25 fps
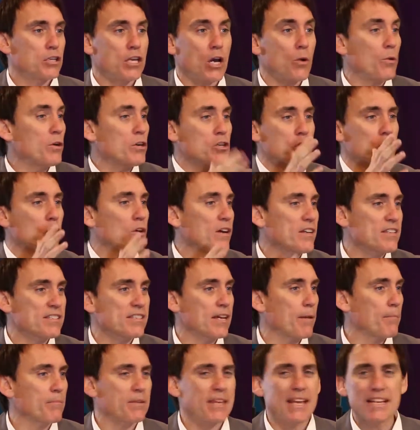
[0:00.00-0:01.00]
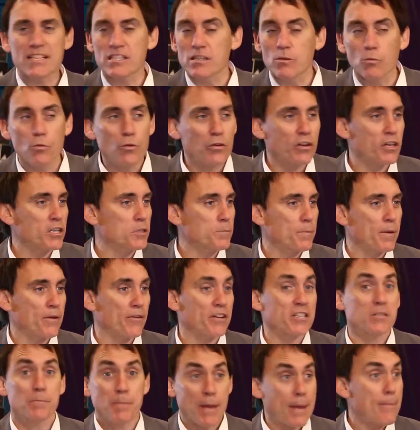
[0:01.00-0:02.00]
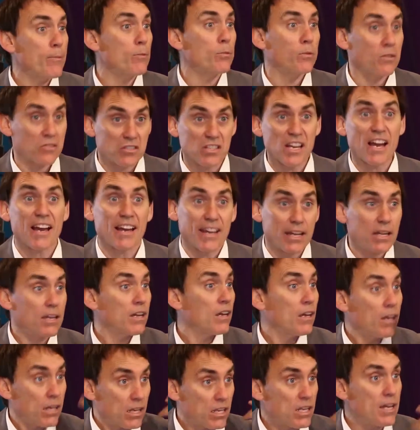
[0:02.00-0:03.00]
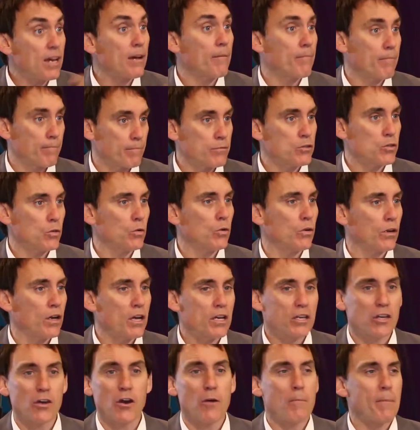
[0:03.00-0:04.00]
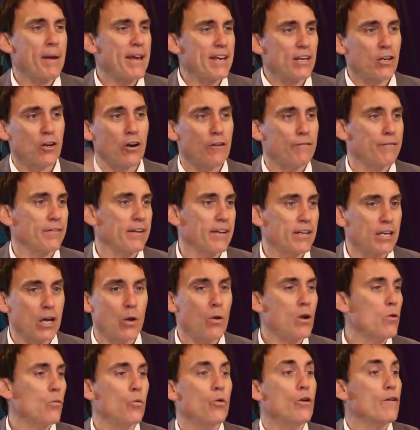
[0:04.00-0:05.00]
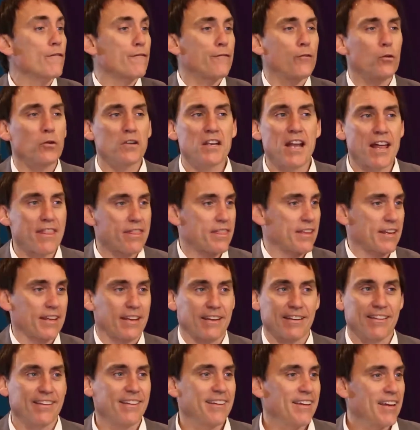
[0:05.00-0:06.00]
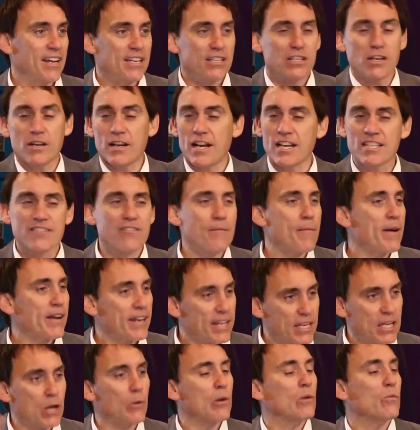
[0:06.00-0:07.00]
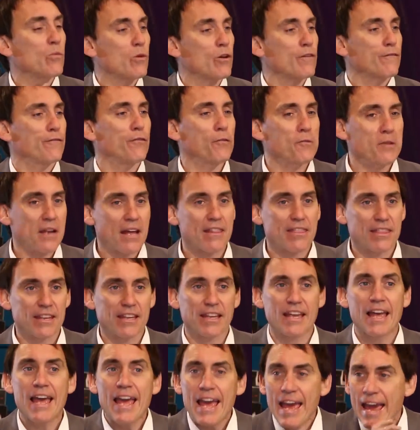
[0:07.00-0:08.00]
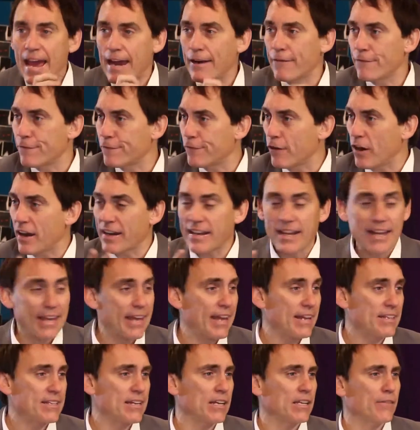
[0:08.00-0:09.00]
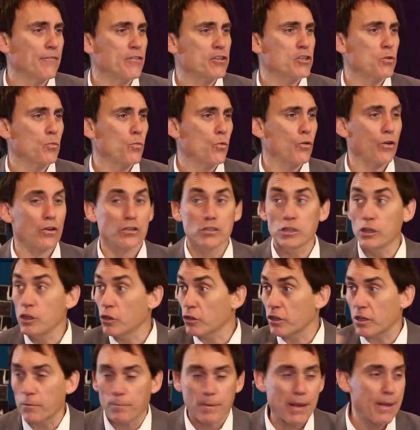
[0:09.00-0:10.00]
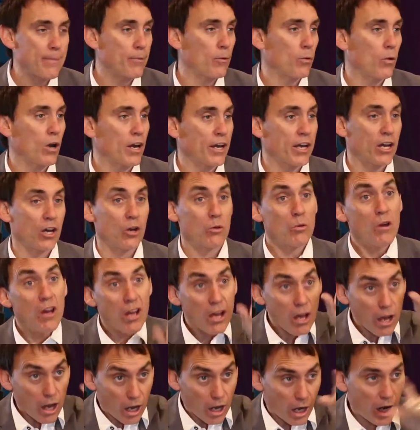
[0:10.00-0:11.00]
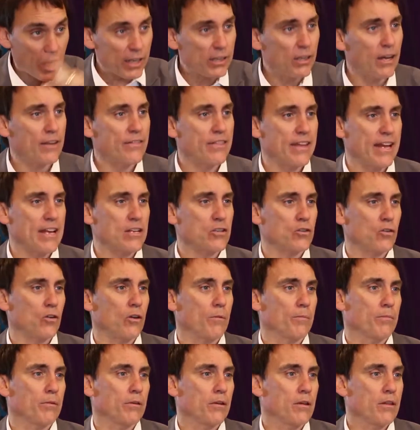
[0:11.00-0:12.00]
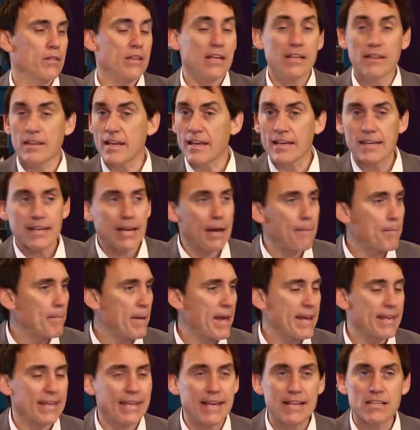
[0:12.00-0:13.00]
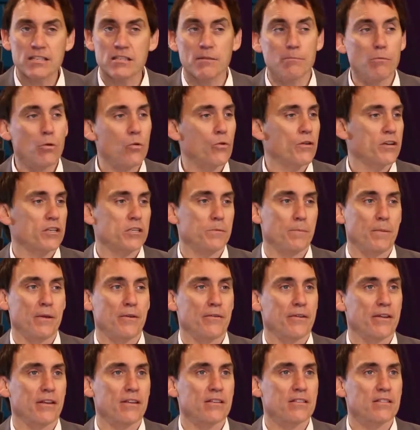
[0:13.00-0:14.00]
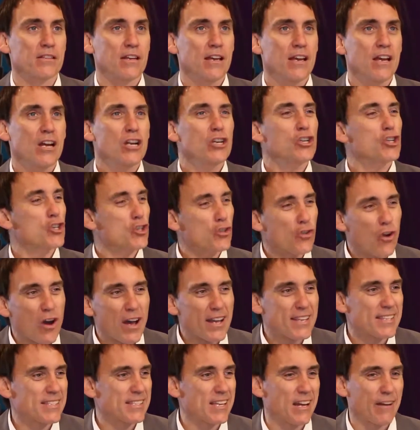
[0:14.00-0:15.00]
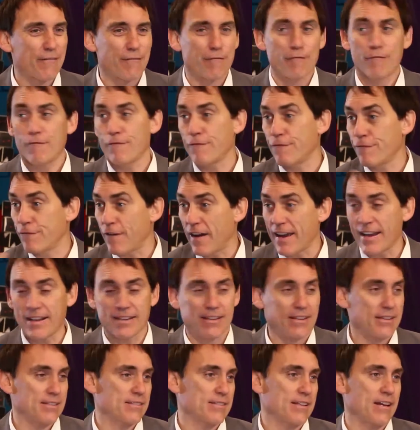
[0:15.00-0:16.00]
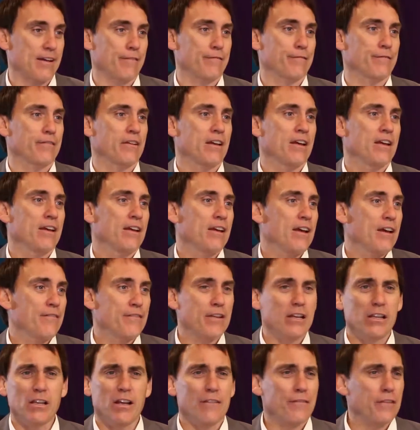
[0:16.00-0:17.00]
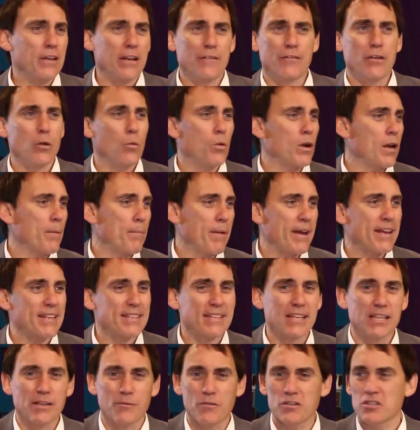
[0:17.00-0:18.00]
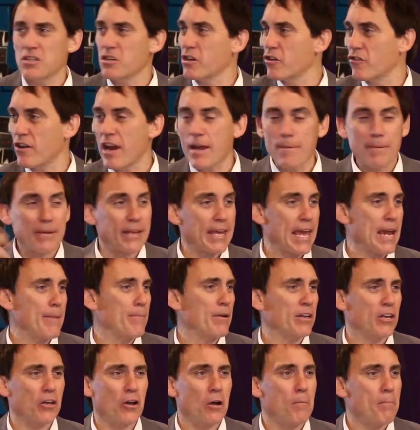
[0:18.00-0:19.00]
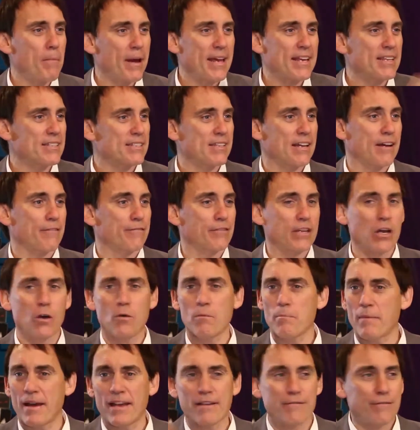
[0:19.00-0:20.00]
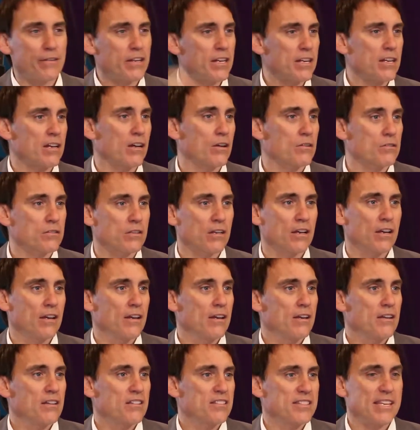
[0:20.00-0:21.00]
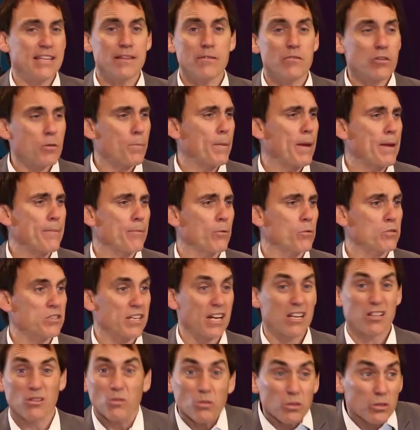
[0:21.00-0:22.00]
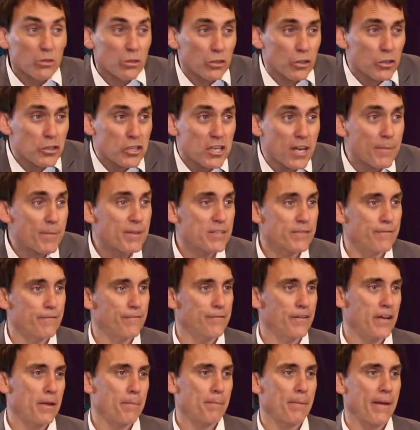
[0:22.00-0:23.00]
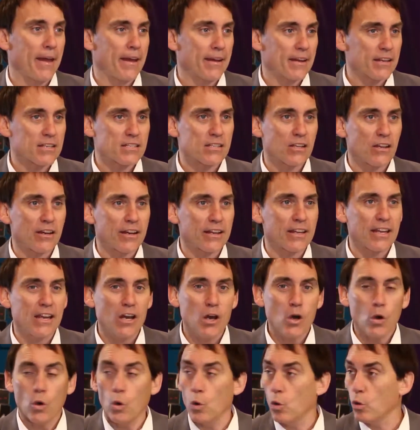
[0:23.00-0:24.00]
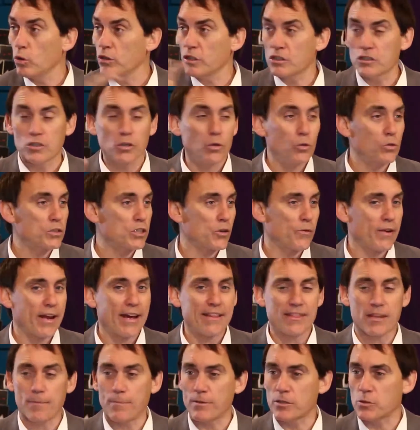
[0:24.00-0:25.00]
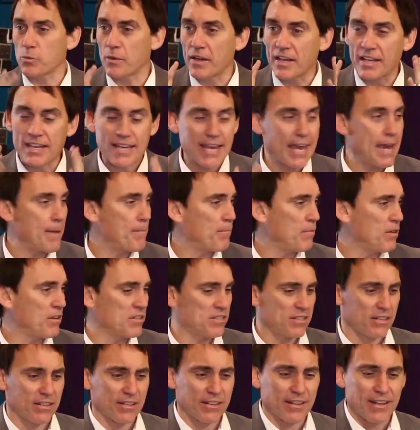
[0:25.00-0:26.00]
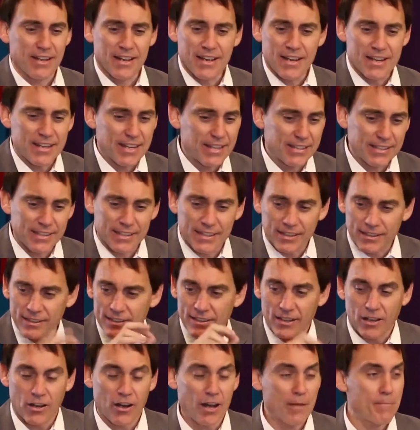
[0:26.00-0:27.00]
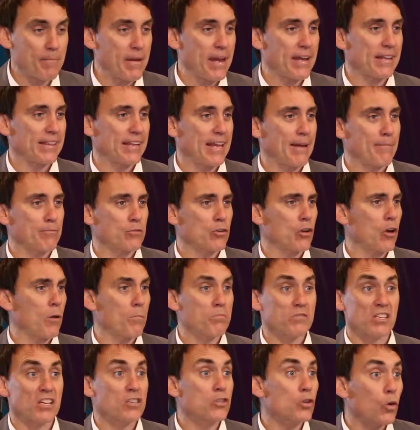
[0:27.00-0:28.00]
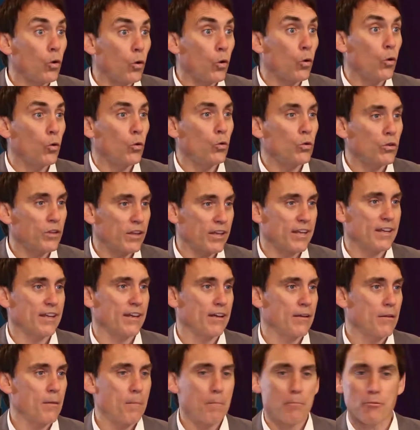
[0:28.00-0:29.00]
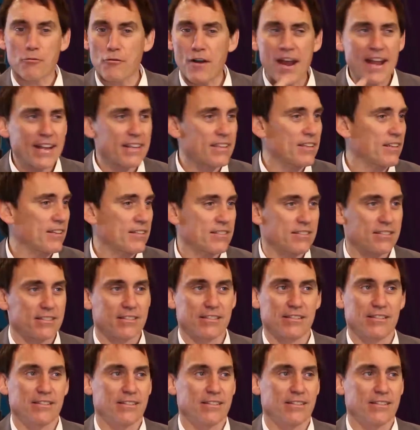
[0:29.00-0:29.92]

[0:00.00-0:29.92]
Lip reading: Go and try some. Get some work experience. People will say, yeah, sure, go and make coffee. Go and work for nothing. Don't ask for money. Go and work for nothing and find out how television works. Look at people. I go, I like that job. Then come back, get some more experience. Try stuff. Fail at stuff. If you want to make television, grab a camera, go and make stuff. Go and make videos. Send them to people. Say, could you give me some feedback? It's like all the tools are out there between cameras and your little iMac laptops. It's all there. Practice.